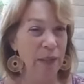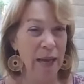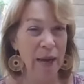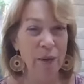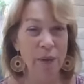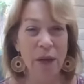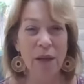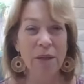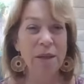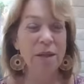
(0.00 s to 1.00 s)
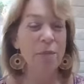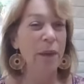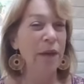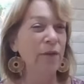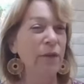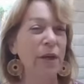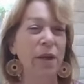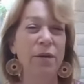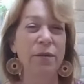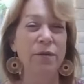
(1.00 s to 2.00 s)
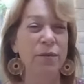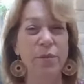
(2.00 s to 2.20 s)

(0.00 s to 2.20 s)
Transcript: loud to the benefit of